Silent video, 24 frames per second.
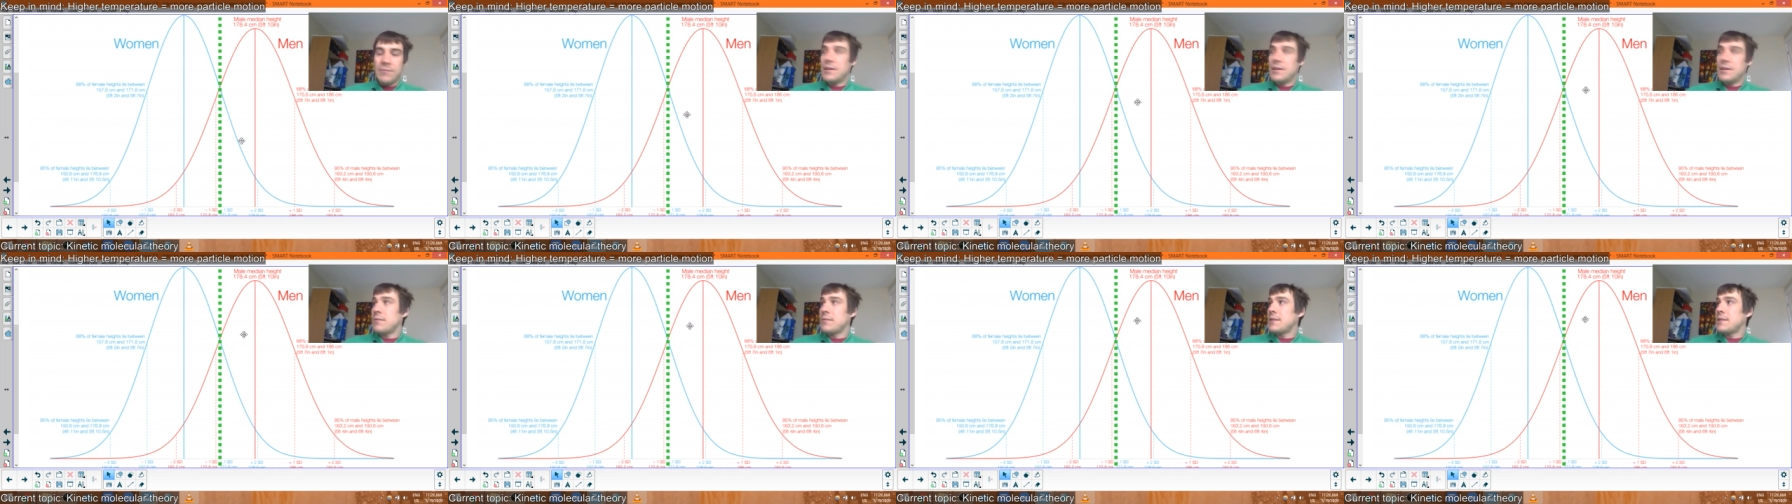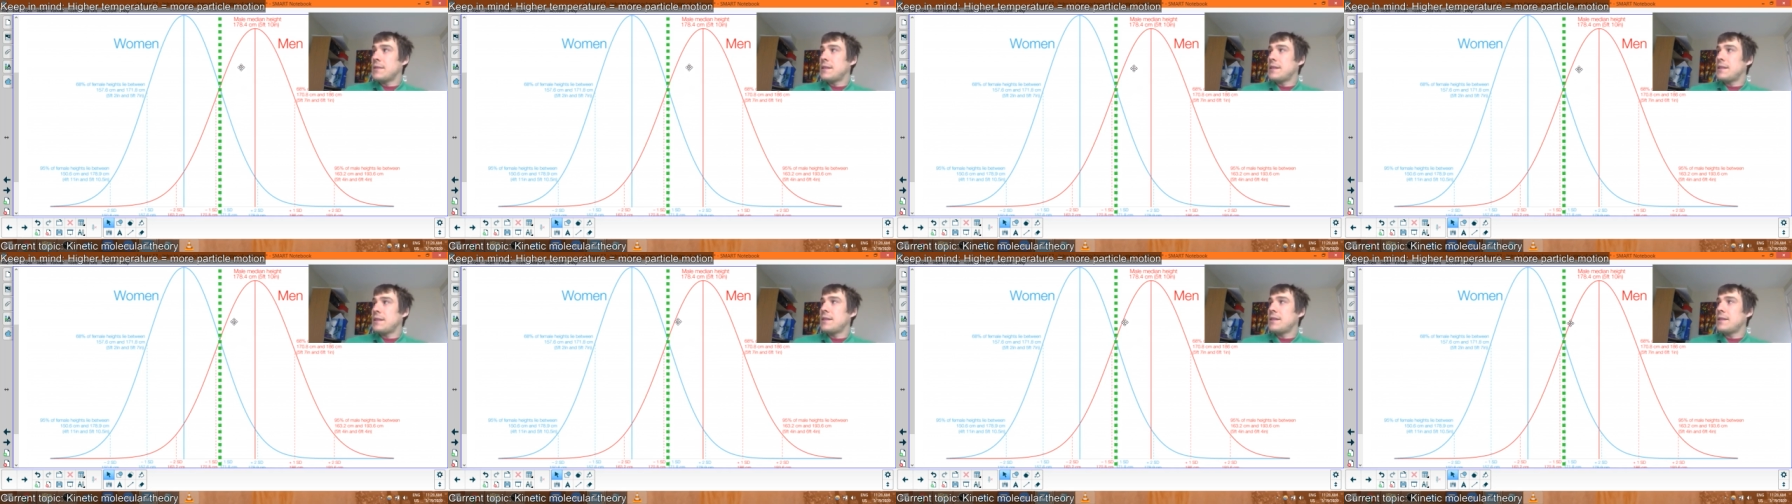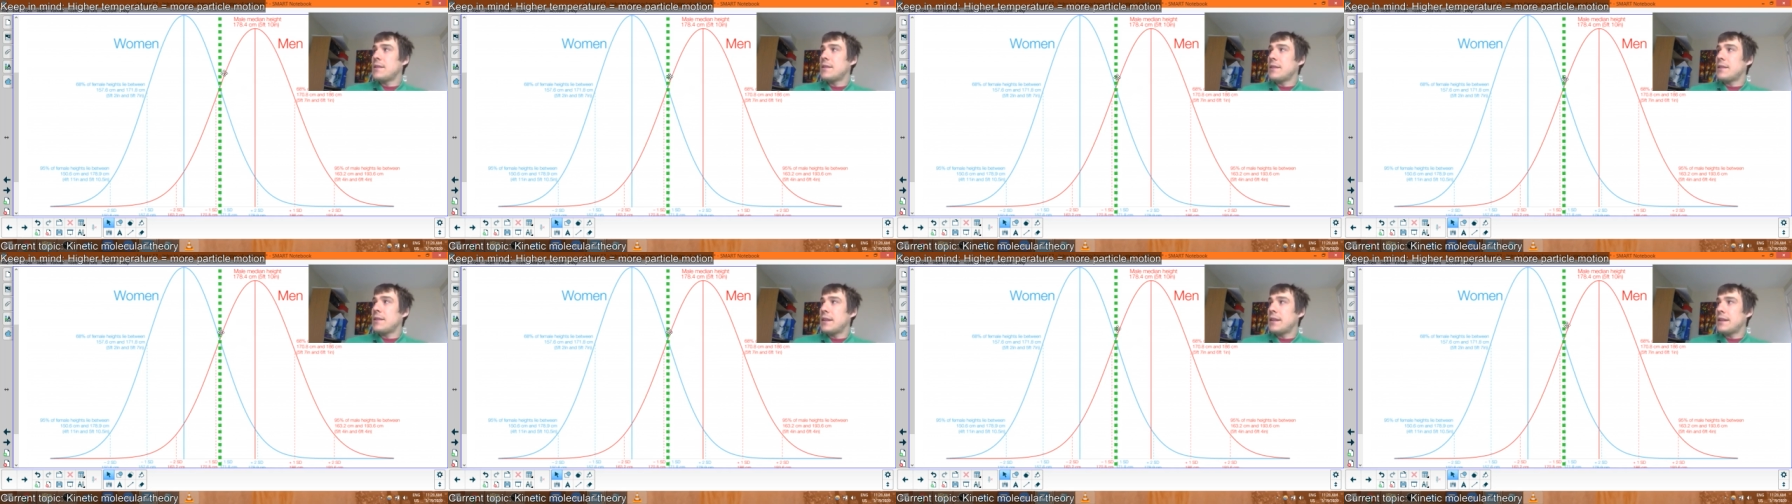Well, we see
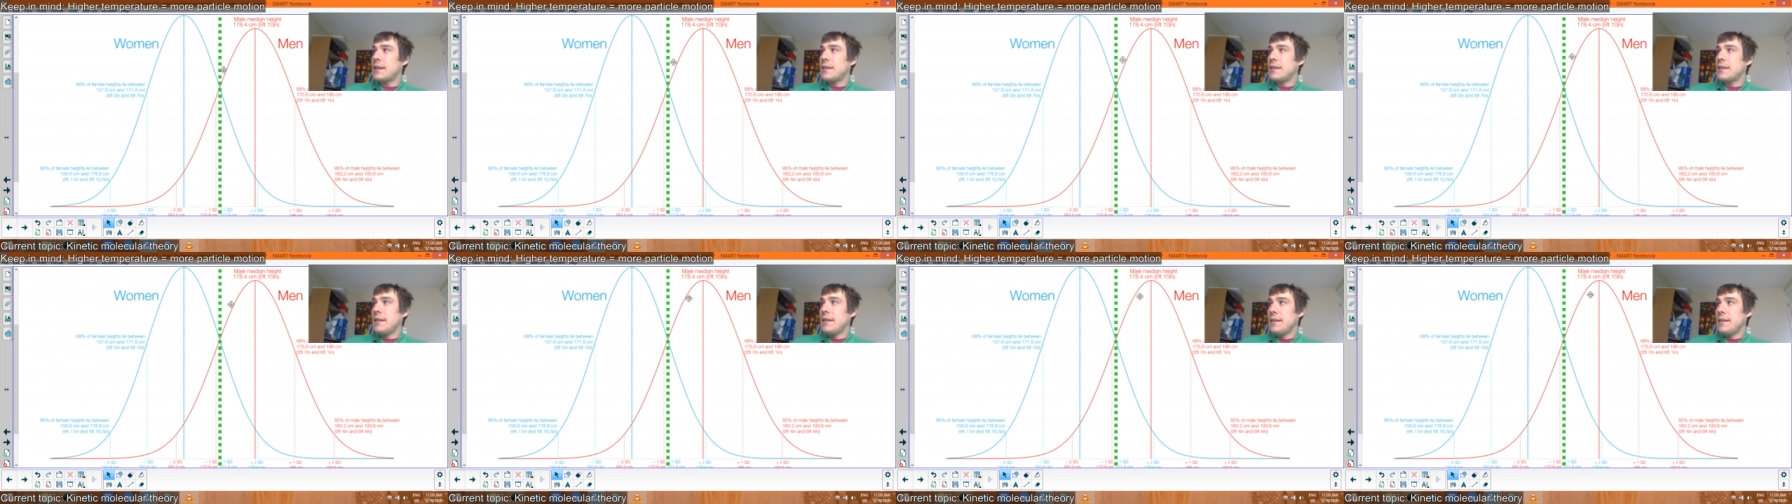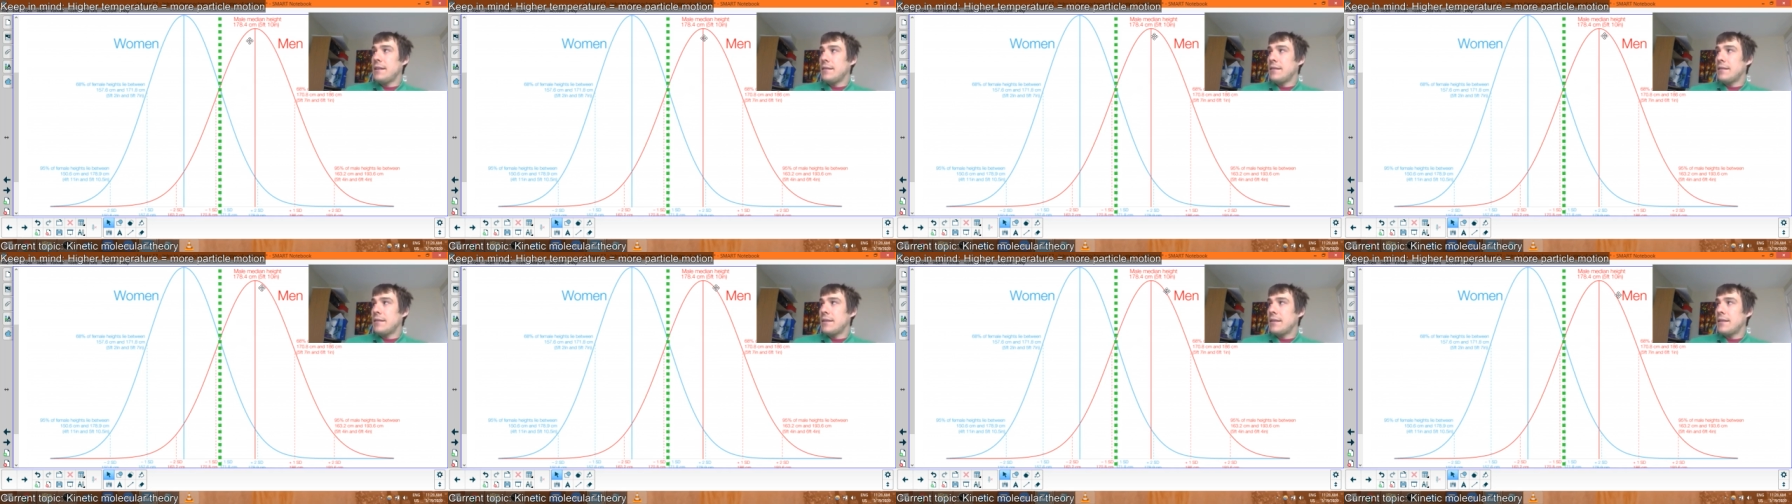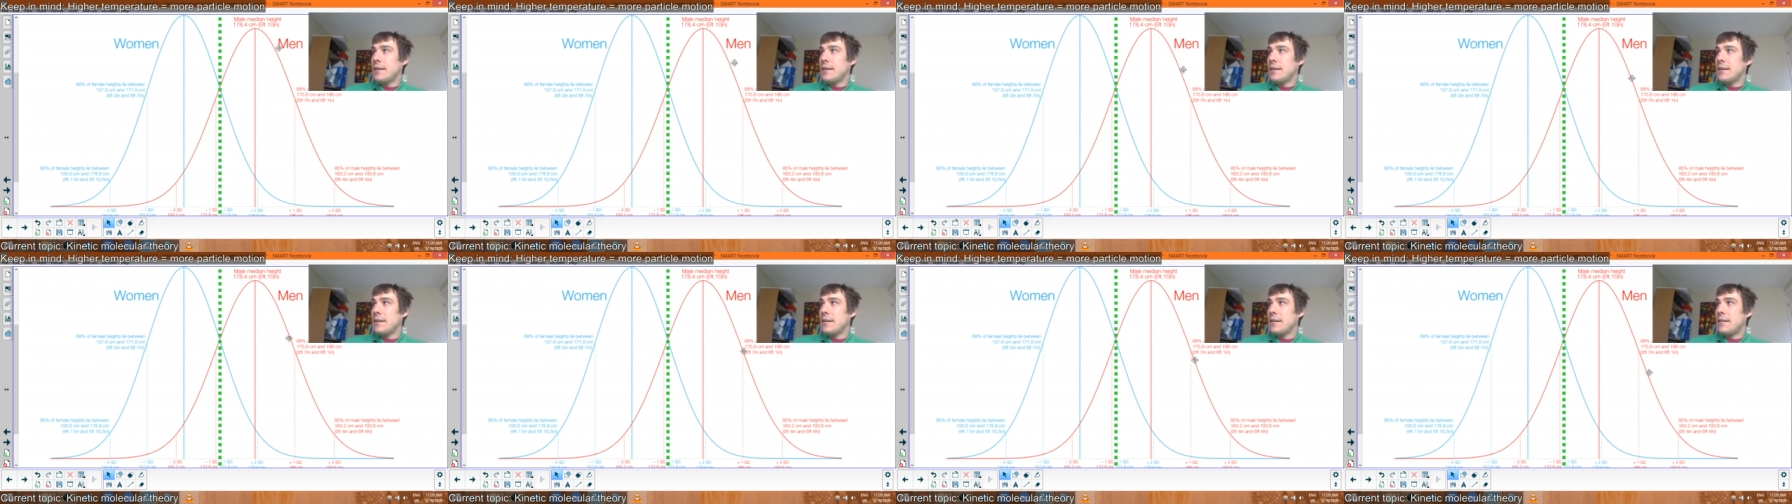here that
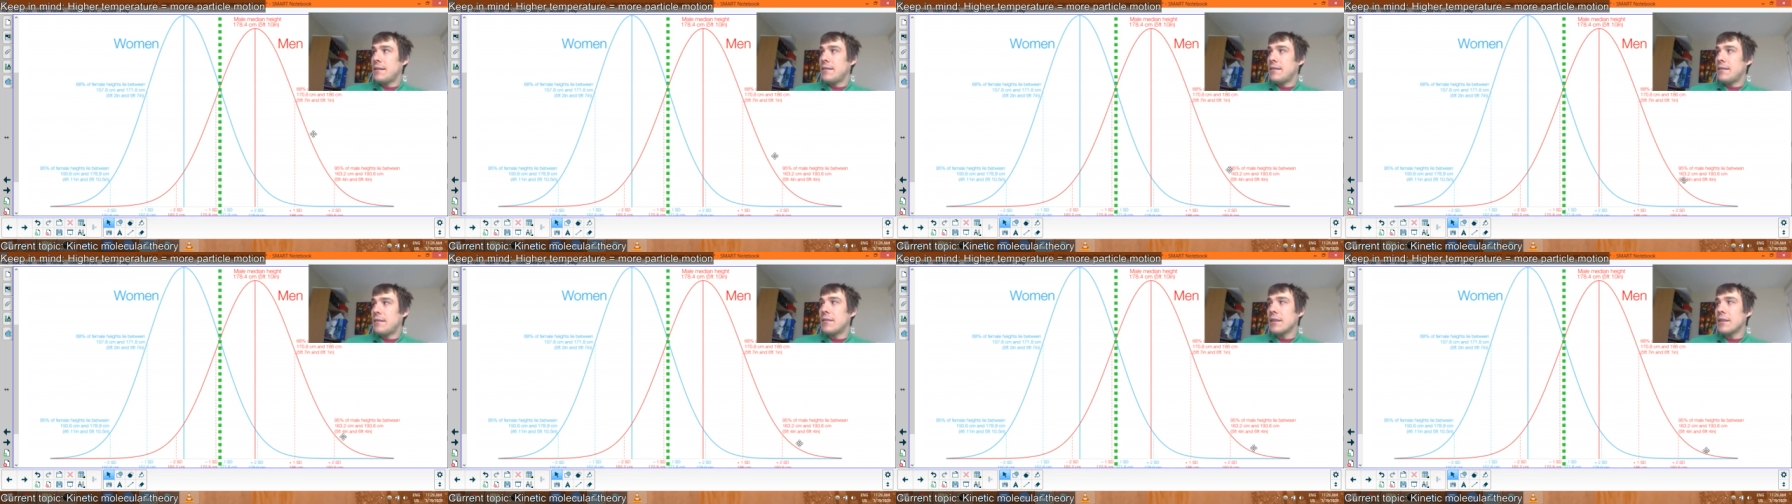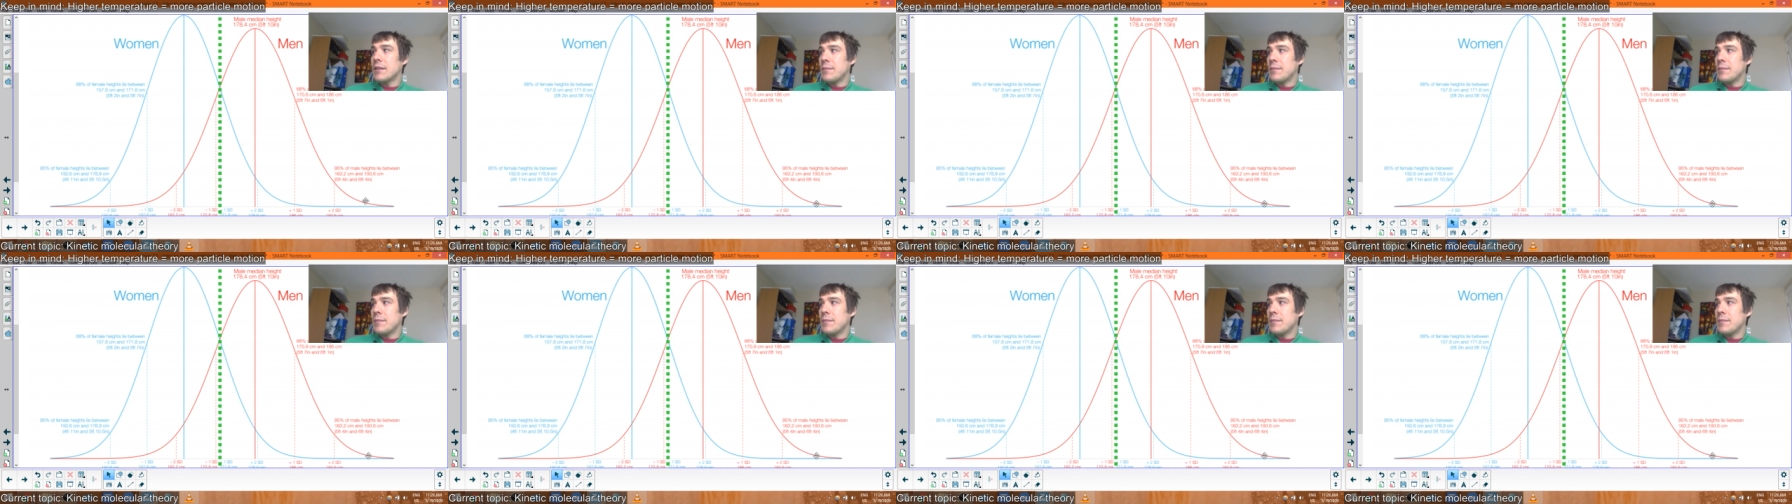all